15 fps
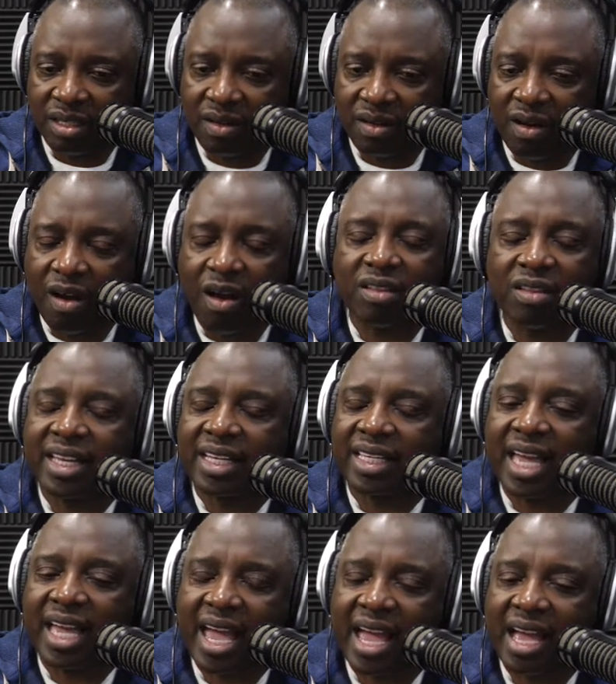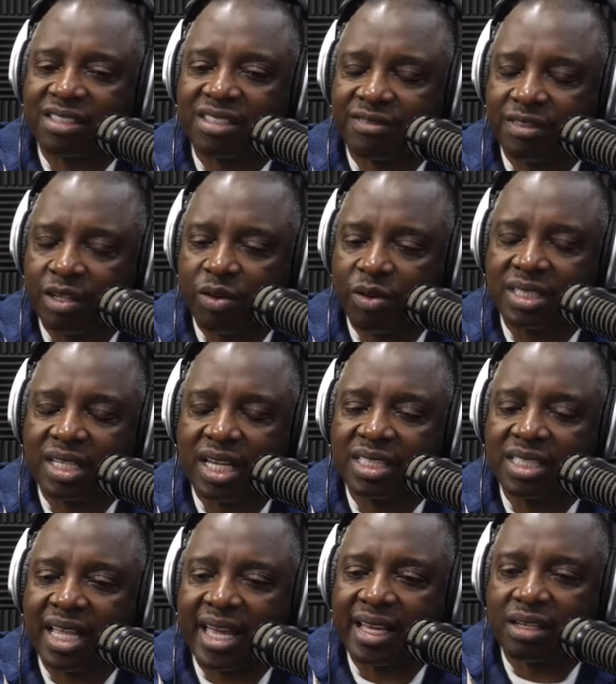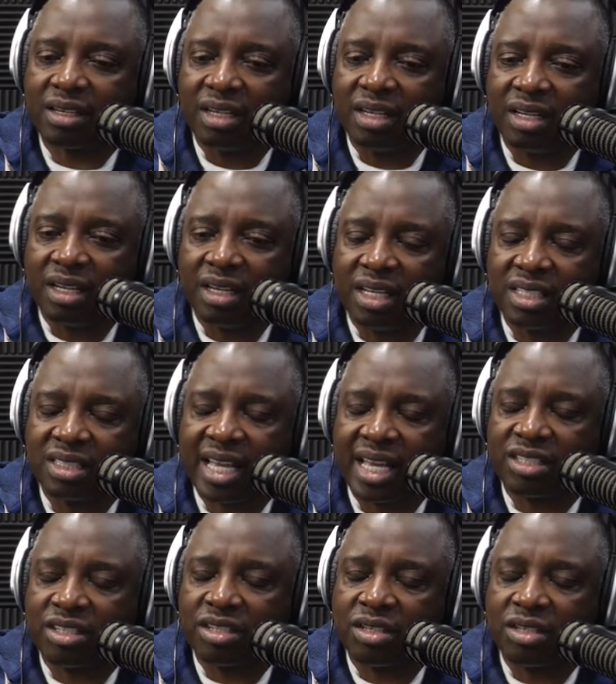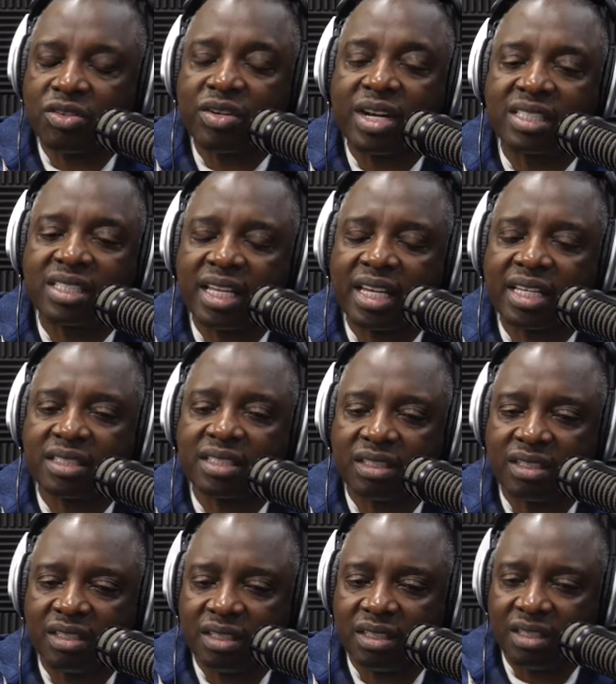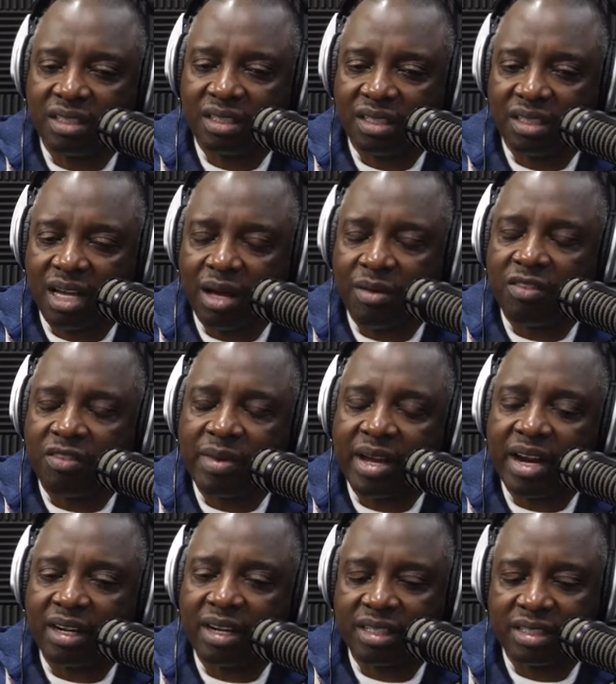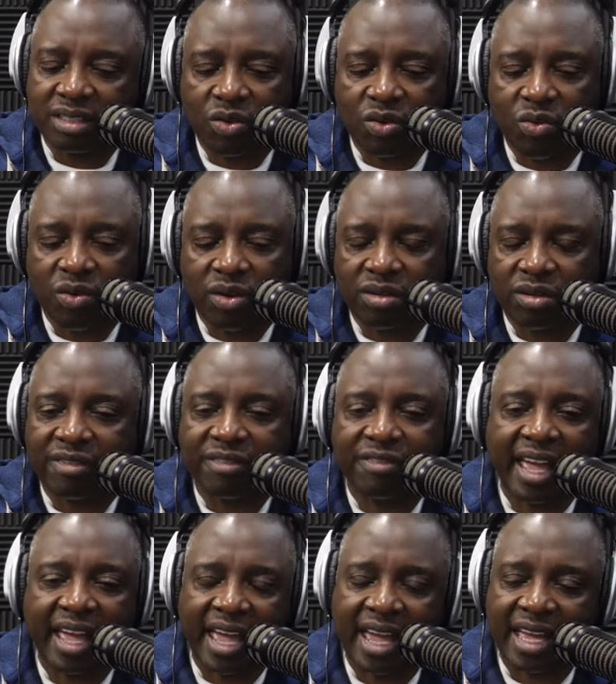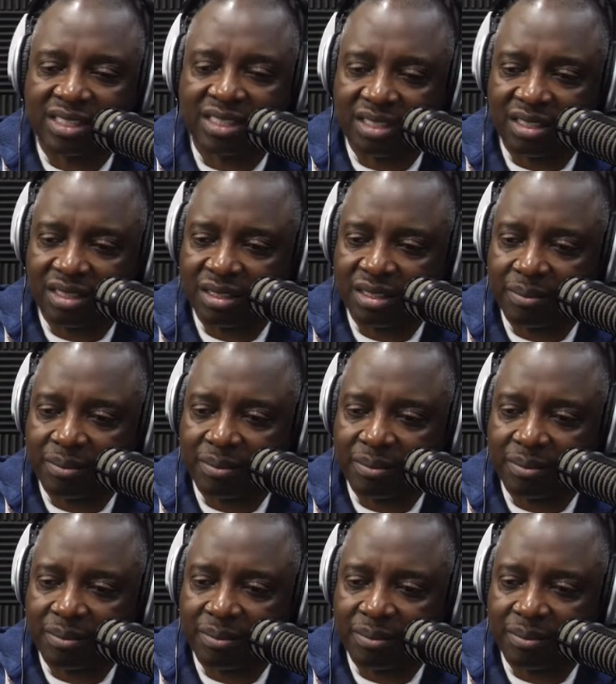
all of that cash flow. It's like the United States of America is going on a fast.